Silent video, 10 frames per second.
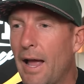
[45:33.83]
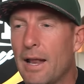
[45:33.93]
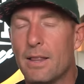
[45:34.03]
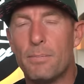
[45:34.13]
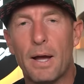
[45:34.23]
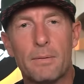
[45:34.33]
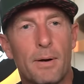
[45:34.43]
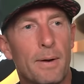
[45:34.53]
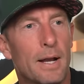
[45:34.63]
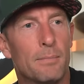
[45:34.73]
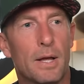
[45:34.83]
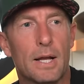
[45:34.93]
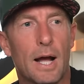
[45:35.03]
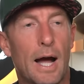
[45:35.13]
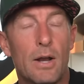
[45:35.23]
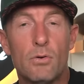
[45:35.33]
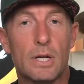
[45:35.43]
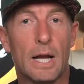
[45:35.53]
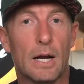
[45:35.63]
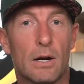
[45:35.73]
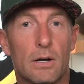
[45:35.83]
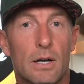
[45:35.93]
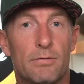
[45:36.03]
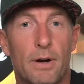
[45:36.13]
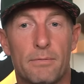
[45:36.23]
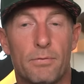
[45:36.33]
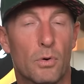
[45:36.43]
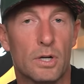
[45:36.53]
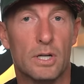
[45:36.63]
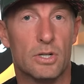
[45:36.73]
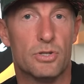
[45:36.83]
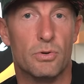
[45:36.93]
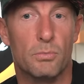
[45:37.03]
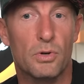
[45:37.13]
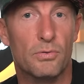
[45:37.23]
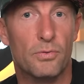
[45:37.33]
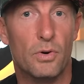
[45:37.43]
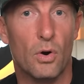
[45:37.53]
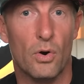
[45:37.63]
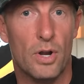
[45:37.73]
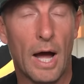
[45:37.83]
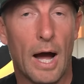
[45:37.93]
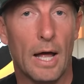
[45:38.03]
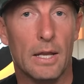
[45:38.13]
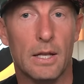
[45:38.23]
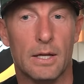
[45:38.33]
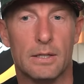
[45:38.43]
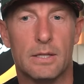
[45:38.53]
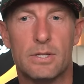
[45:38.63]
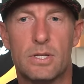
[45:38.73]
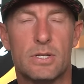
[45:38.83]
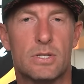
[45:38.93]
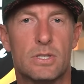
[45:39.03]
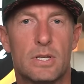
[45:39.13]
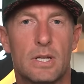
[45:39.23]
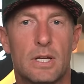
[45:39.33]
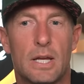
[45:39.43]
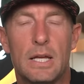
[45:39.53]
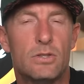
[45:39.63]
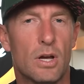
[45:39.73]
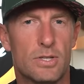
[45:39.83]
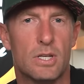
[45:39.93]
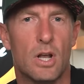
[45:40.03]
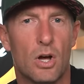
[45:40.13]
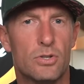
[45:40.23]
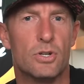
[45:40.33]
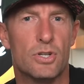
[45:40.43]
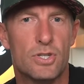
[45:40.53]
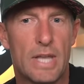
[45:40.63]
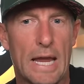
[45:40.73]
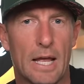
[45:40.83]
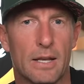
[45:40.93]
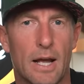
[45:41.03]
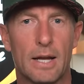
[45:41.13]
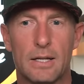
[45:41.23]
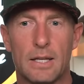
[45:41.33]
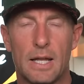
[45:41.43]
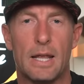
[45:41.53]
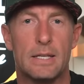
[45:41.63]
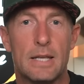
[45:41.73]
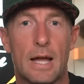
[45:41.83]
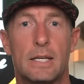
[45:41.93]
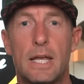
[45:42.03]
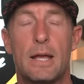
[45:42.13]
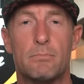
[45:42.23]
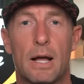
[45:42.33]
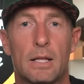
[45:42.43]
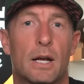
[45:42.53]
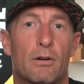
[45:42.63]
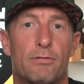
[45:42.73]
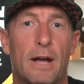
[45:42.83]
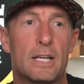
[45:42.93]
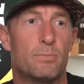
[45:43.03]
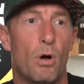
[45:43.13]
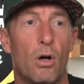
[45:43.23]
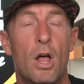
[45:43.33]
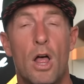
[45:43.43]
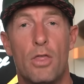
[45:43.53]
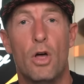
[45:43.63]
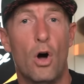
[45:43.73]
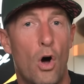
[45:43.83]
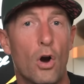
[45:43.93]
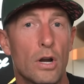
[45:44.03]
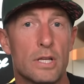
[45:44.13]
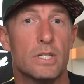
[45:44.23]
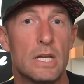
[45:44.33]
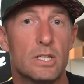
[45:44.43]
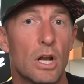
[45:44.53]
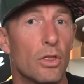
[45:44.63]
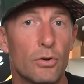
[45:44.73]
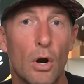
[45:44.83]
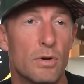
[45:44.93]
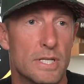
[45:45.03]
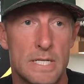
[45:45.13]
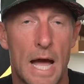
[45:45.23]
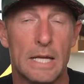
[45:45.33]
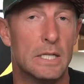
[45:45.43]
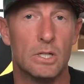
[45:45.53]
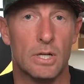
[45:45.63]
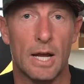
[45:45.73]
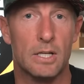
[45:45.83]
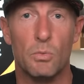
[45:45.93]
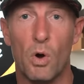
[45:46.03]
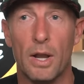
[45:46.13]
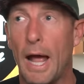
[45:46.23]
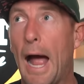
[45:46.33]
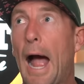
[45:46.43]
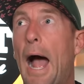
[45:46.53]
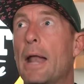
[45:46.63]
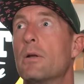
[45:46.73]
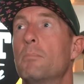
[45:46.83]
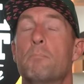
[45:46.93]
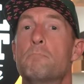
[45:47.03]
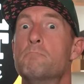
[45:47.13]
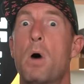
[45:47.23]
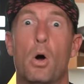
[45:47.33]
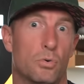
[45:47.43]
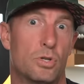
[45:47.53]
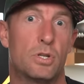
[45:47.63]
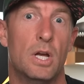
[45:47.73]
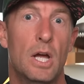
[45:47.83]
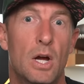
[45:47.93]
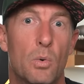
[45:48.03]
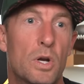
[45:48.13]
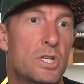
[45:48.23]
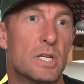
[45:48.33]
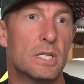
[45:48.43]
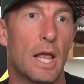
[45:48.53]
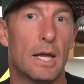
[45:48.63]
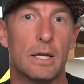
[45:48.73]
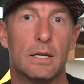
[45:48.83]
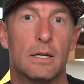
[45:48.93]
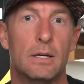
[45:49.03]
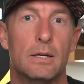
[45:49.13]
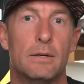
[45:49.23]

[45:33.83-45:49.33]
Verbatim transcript: And in the back of my mind, I'm like, I don't care if I'm four years removed or not. Like, this is he doesn't understand. I can hit a 98 mile an hour fastball. The hardest he's gonna throw is 90 or 91 at most, which is like